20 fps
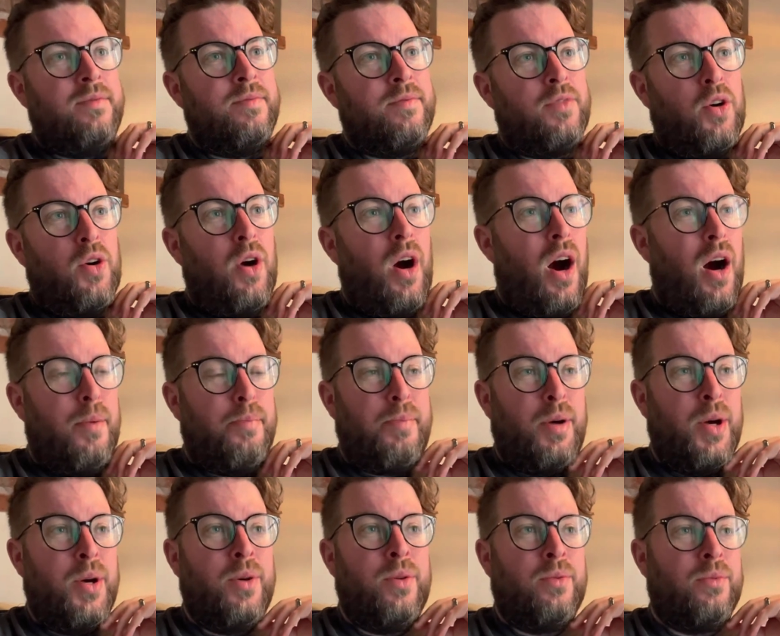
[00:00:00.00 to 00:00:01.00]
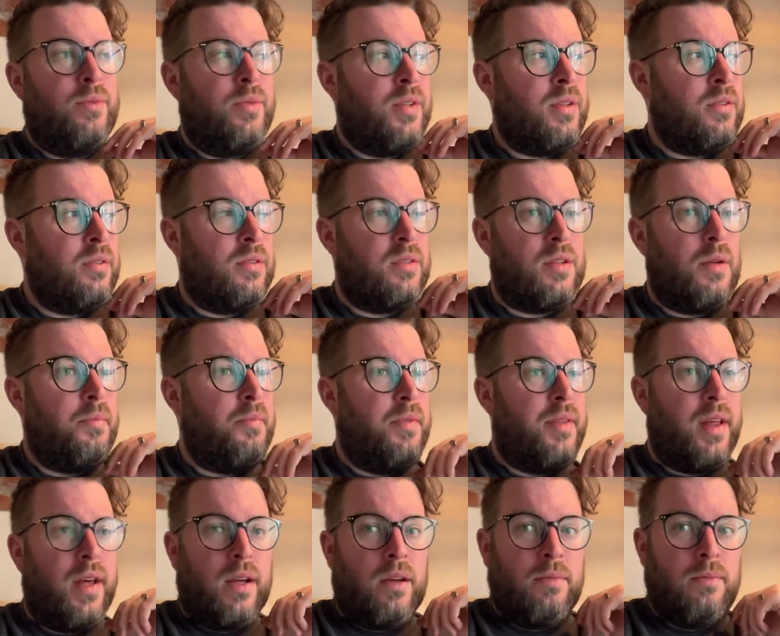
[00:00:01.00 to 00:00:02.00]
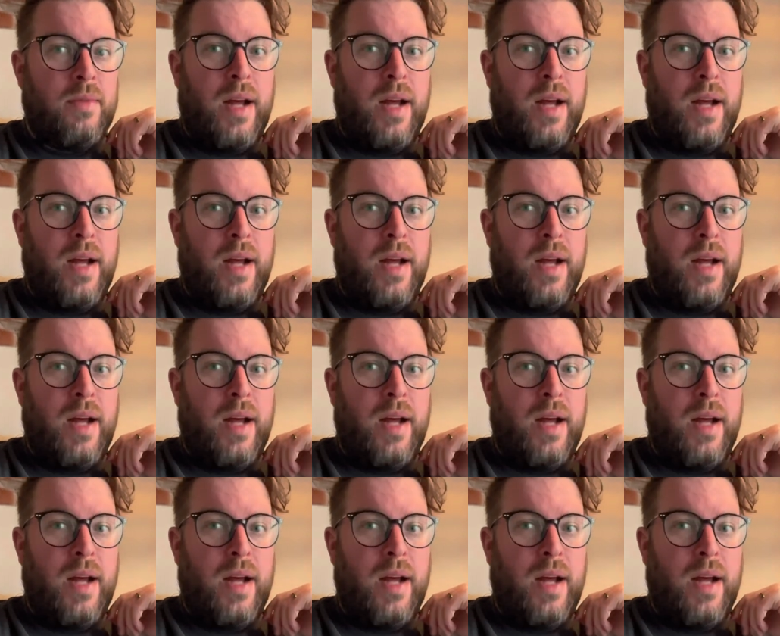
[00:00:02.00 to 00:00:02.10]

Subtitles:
or harpooned or something.